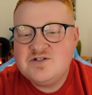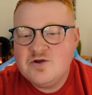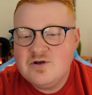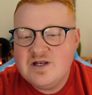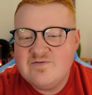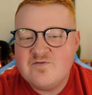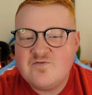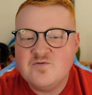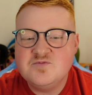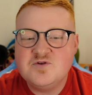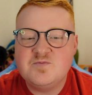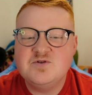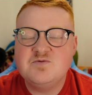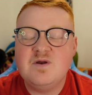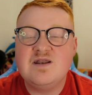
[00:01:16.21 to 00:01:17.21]
Do leave a thumbs
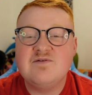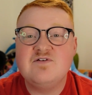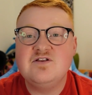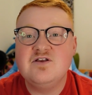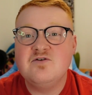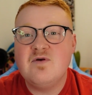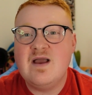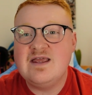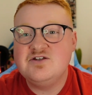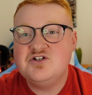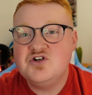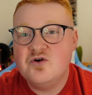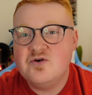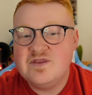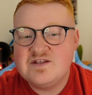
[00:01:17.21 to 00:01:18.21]
up as well if you do
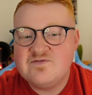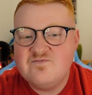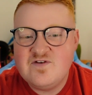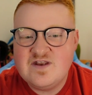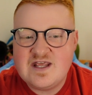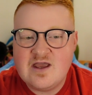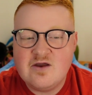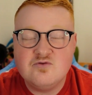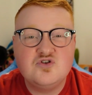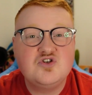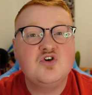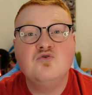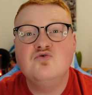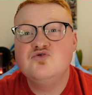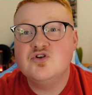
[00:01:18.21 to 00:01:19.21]
enjoy this video.
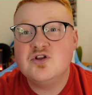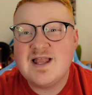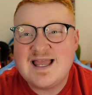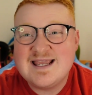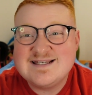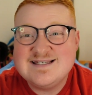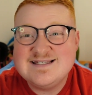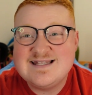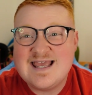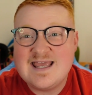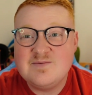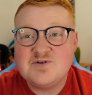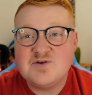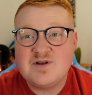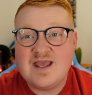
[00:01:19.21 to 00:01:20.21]
200 likes is the
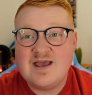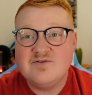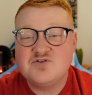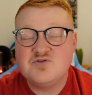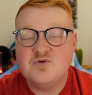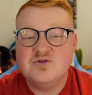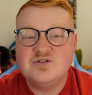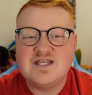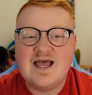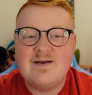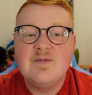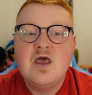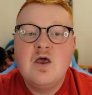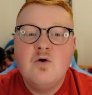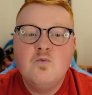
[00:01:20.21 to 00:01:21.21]
aim, so any help towards
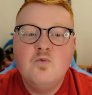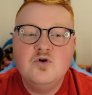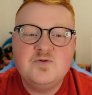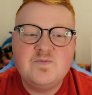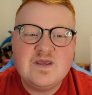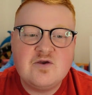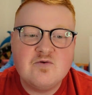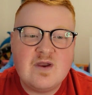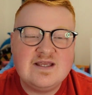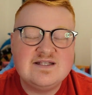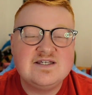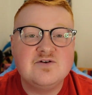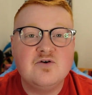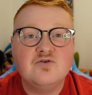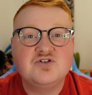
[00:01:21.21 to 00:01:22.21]
that would be
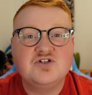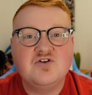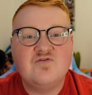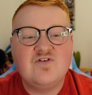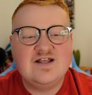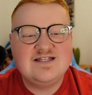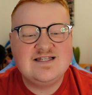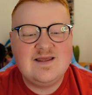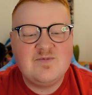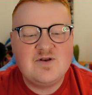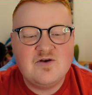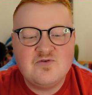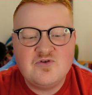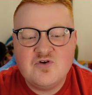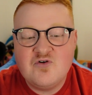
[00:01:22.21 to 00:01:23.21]
great. And also, don't forget to let me
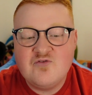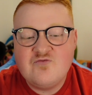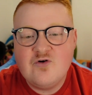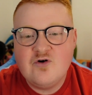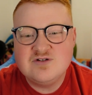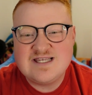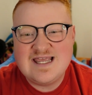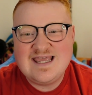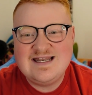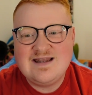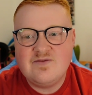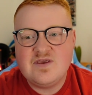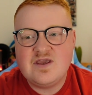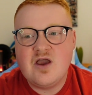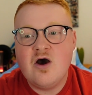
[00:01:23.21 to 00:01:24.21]
know your thoughts in
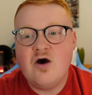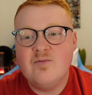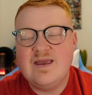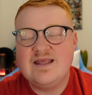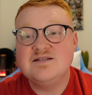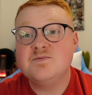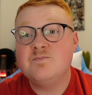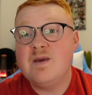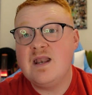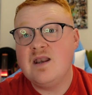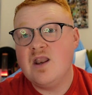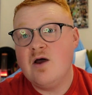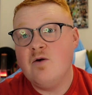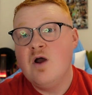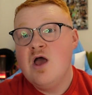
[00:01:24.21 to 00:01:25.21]
the comments
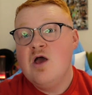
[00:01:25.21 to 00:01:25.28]
below.